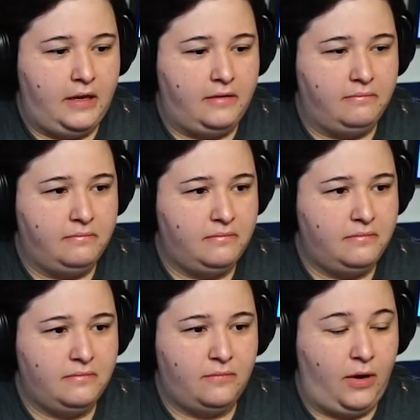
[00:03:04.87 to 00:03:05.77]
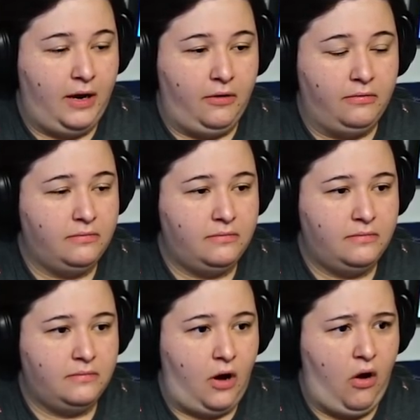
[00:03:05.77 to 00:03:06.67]
18 years wow.
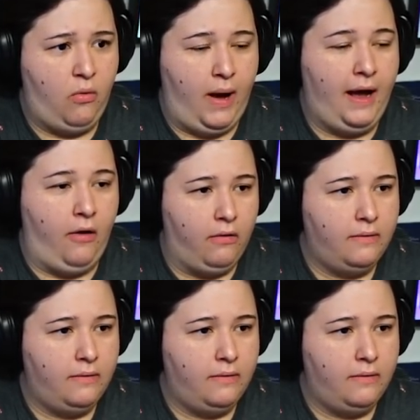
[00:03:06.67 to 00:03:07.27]
passed. Oh, wow.